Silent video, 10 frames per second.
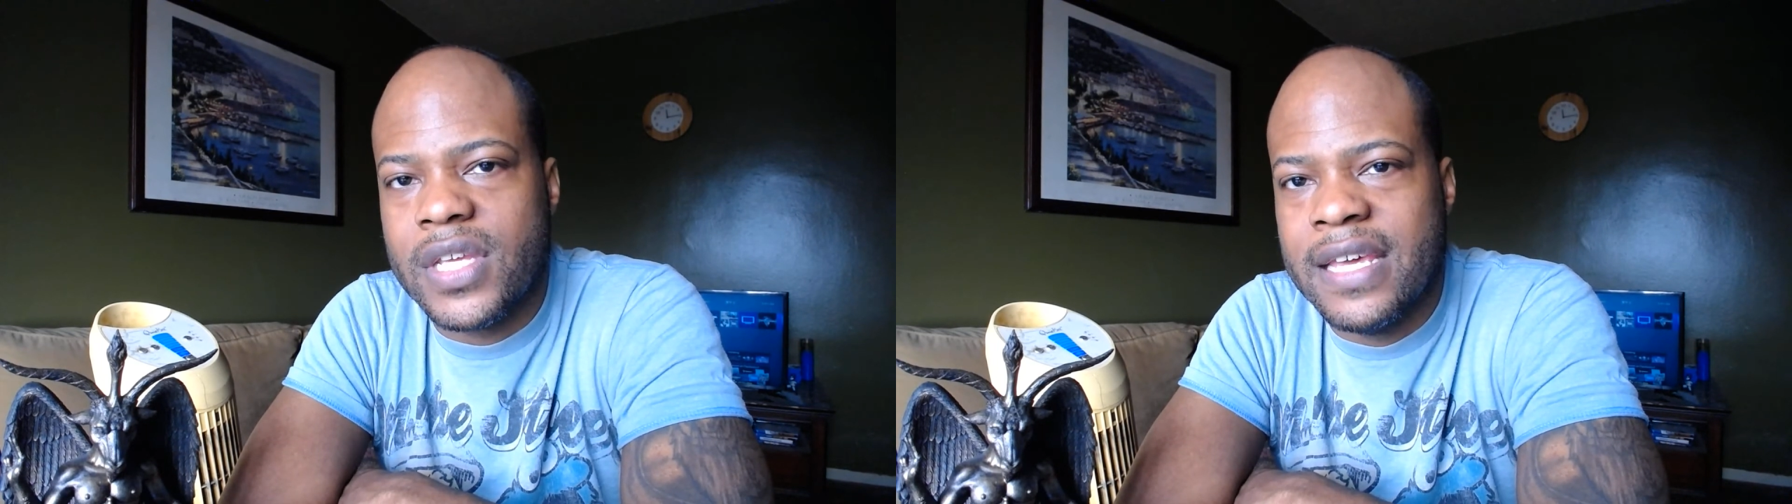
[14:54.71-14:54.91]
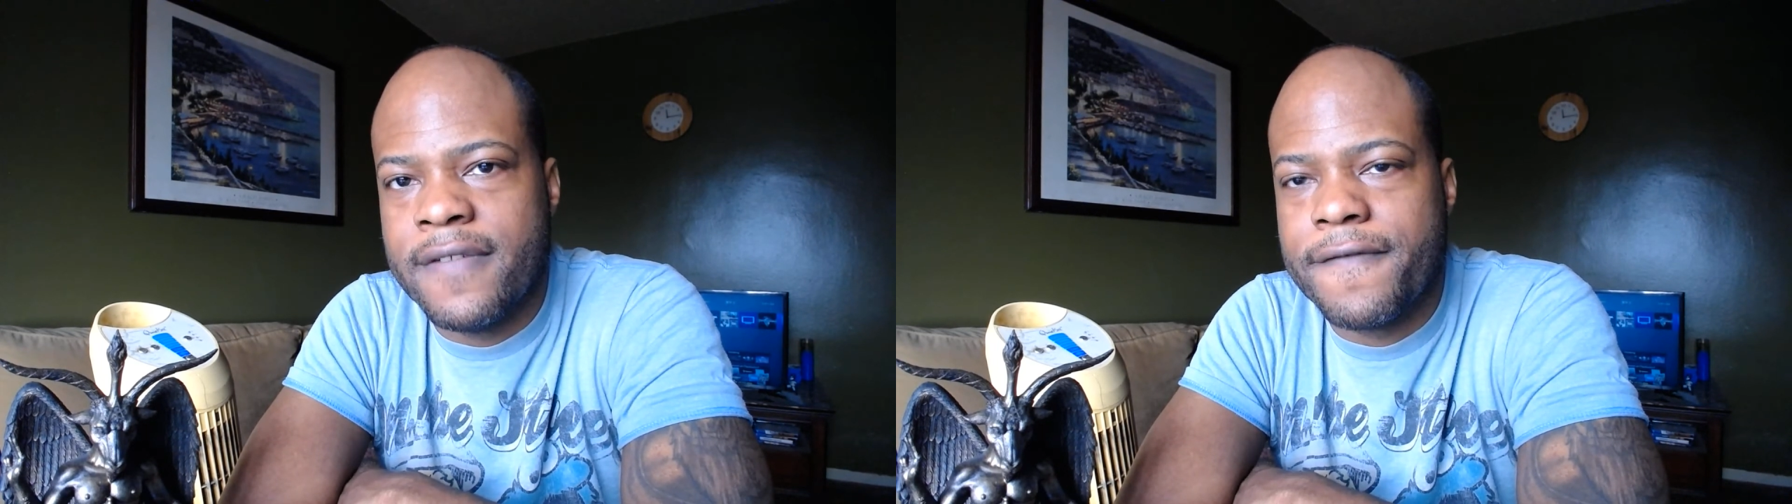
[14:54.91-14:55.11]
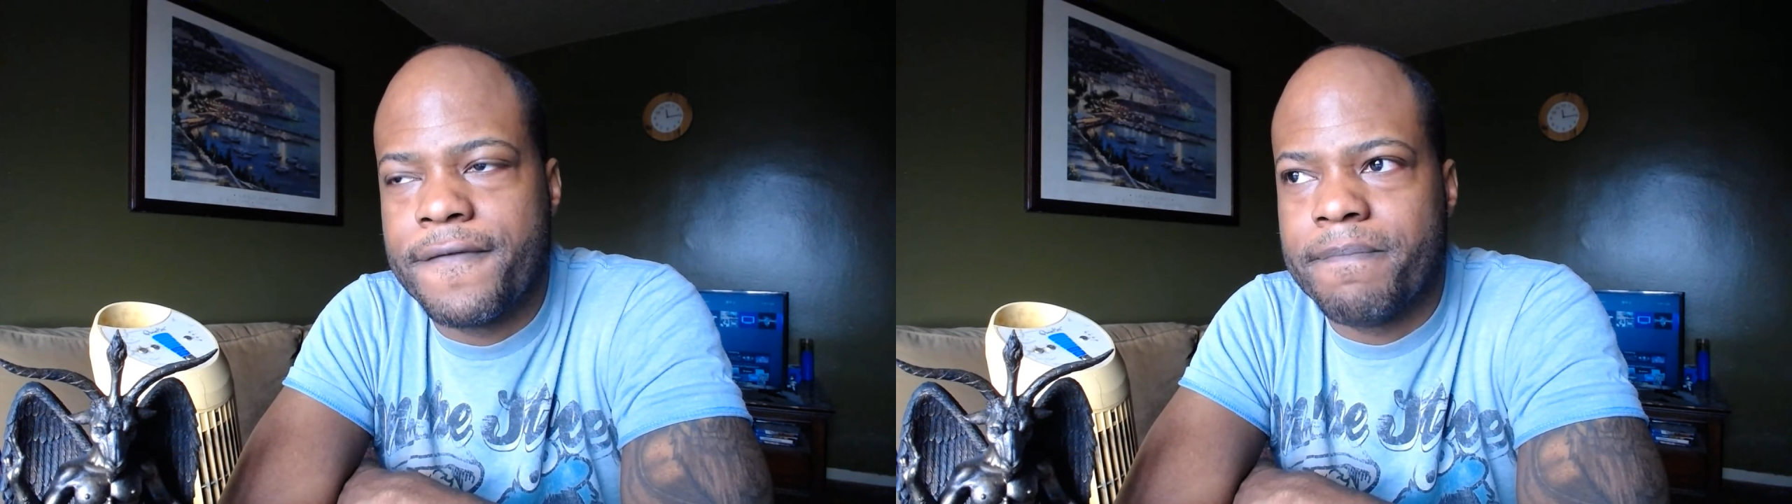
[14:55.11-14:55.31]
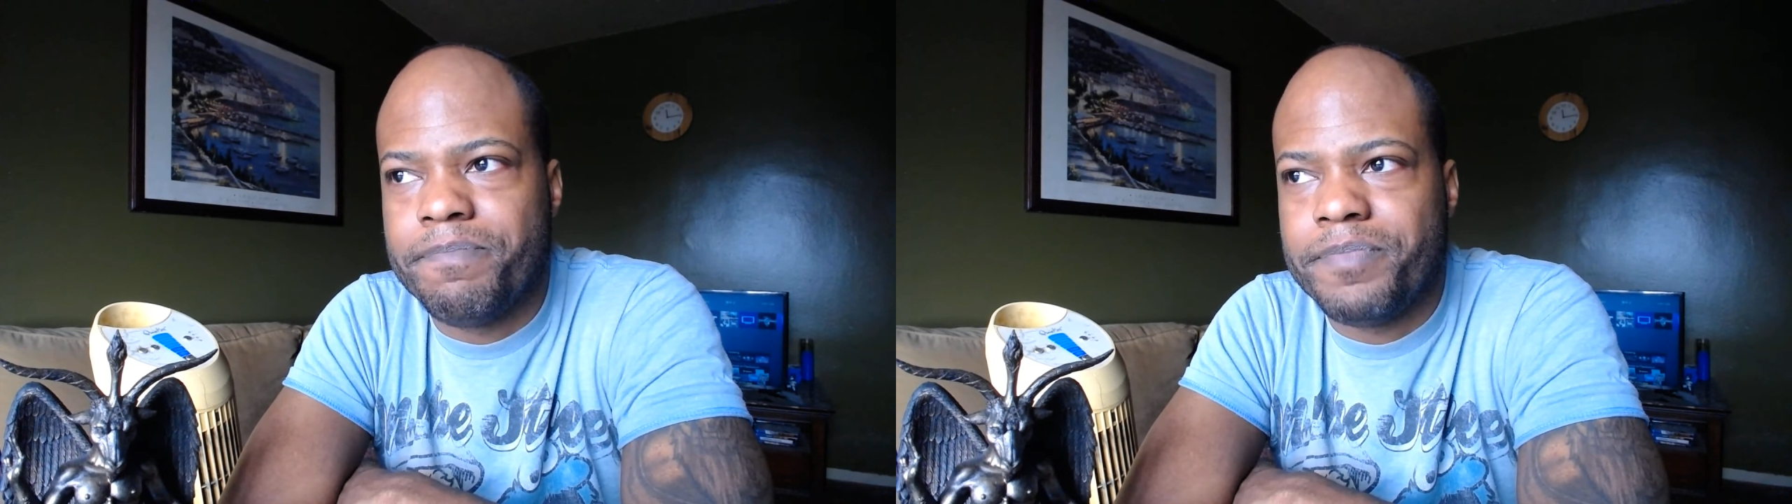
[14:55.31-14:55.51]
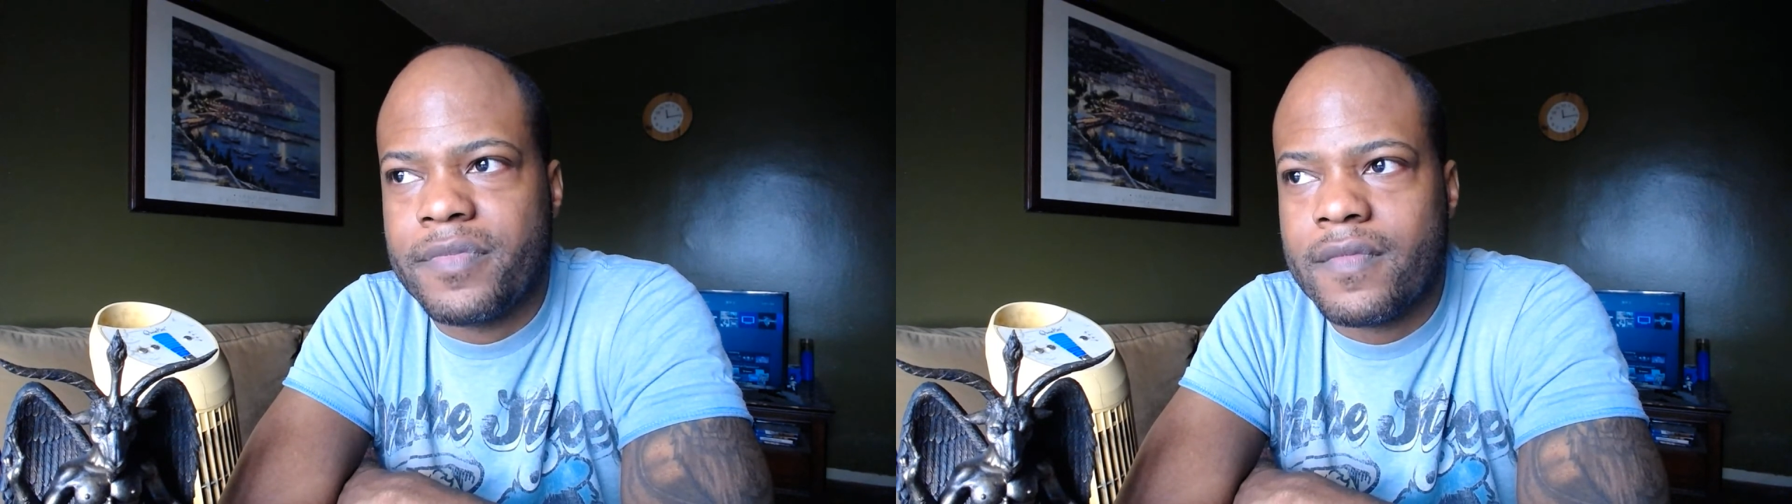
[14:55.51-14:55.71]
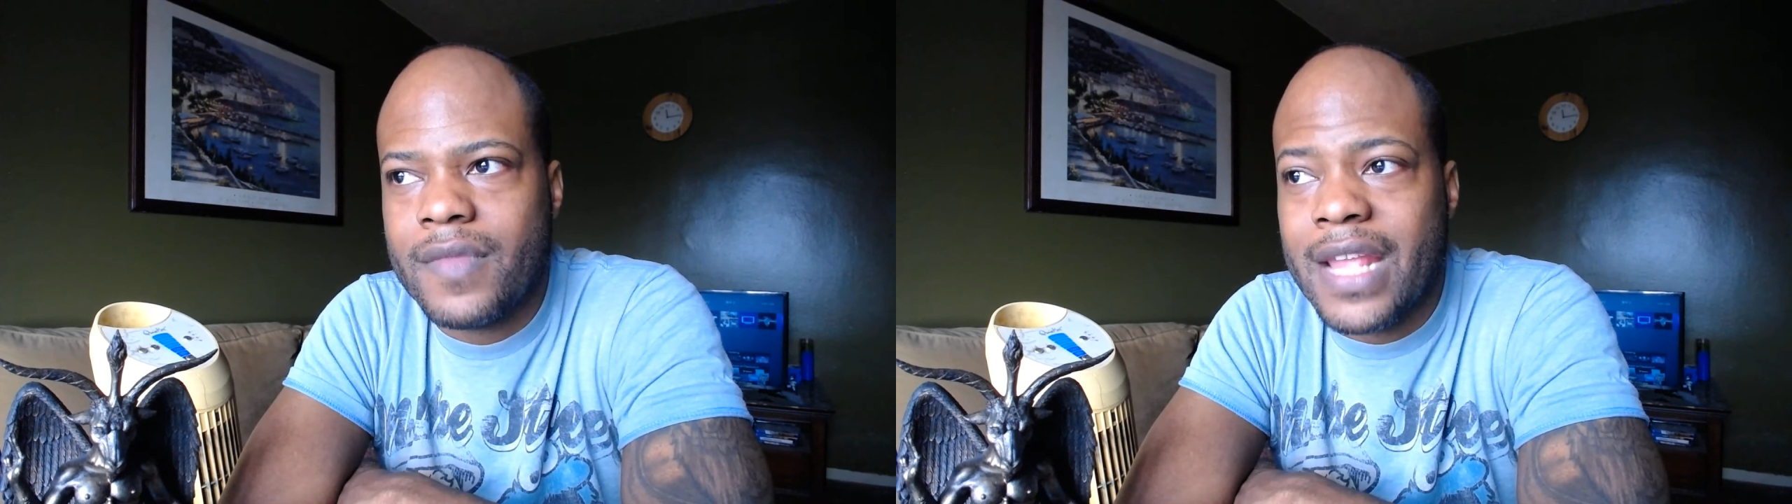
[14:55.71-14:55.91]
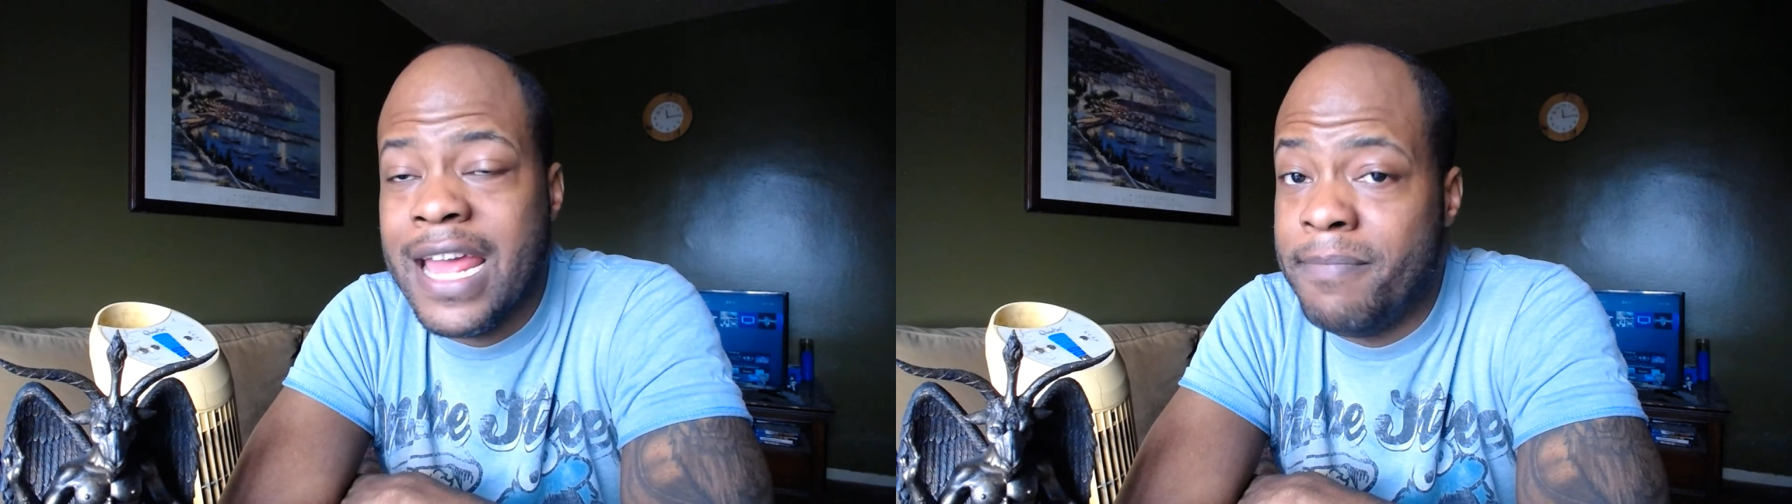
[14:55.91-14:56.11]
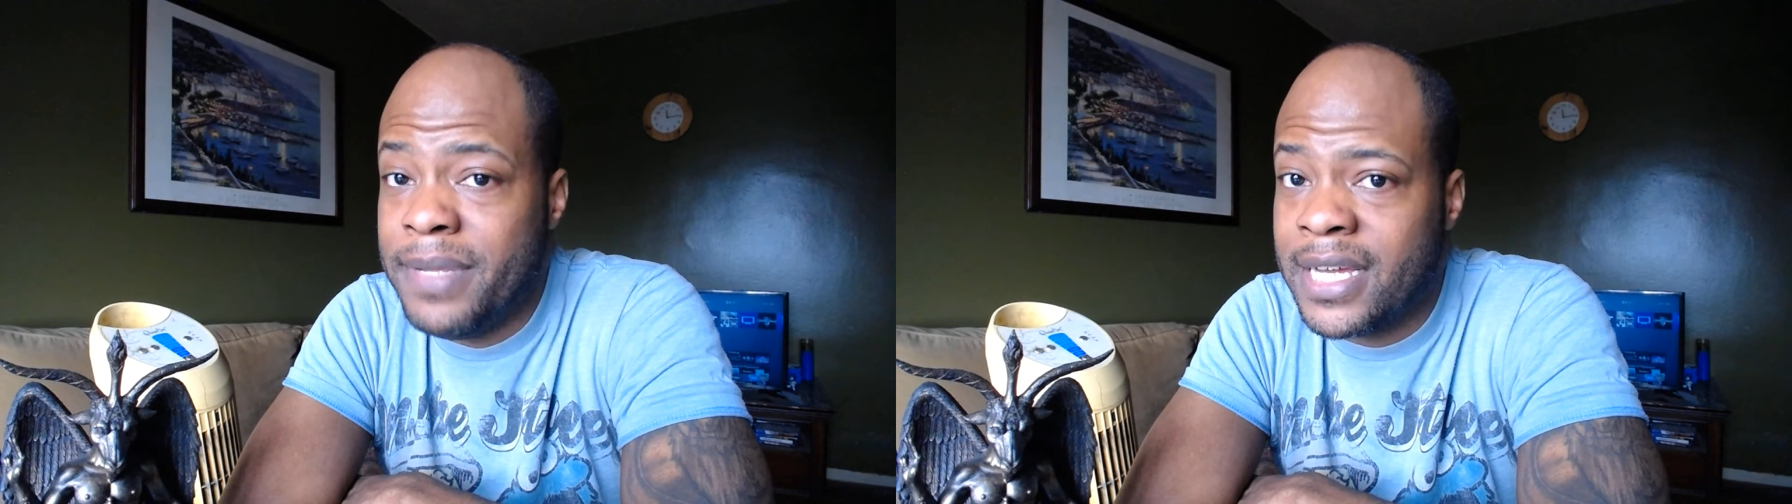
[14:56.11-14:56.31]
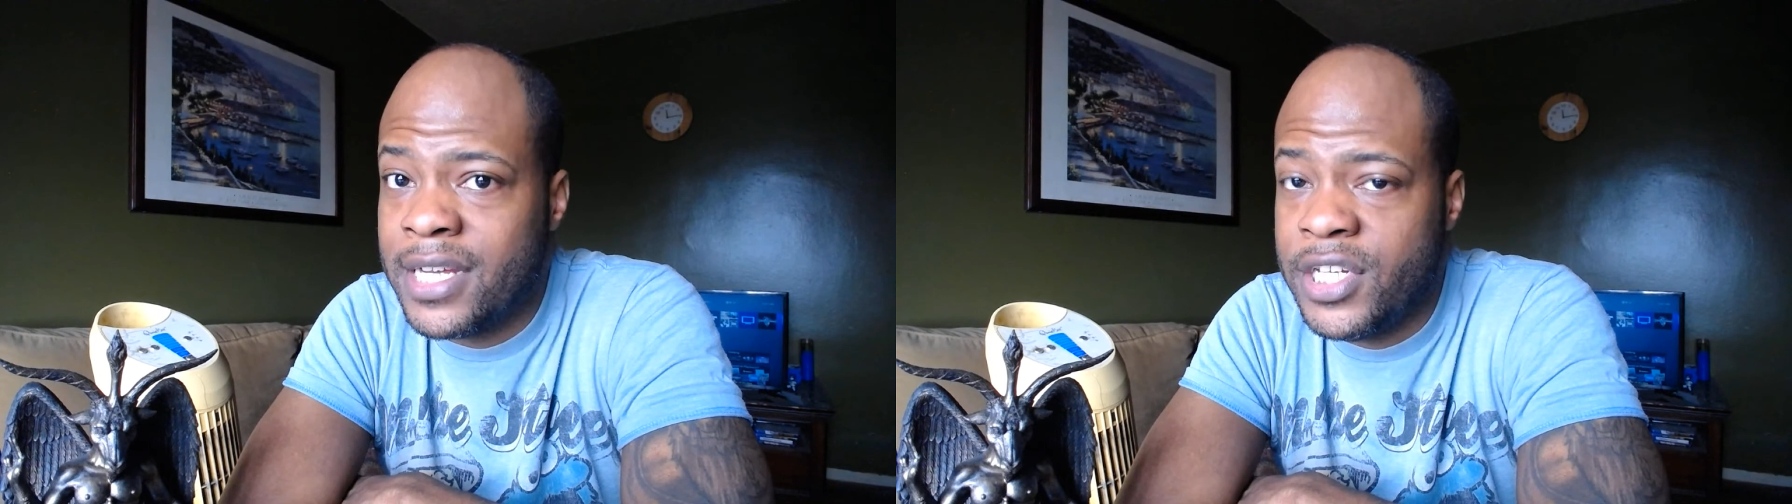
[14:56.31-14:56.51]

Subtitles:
he